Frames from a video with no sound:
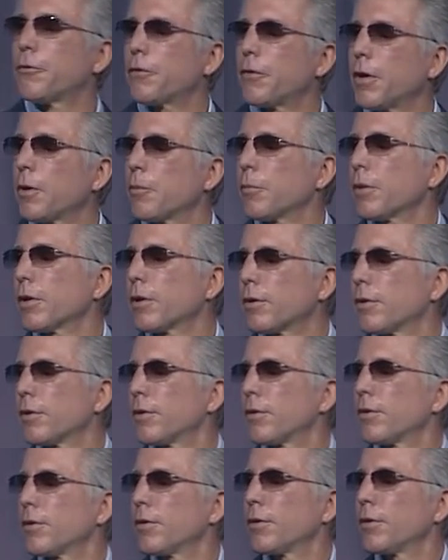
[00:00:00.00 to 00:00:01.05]
family,
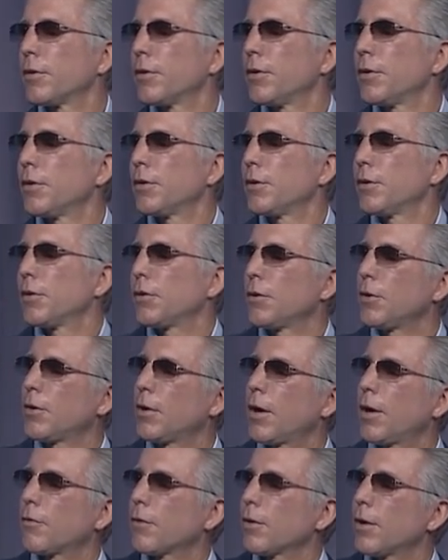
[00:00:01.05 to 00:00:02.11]
you
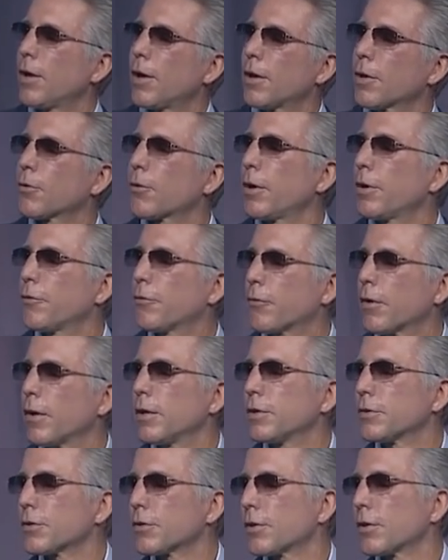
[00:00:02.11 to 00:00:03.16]
have a lot of great
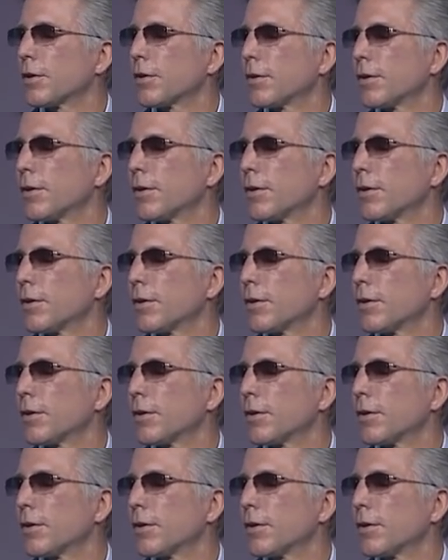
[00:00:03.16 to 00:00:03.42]
friends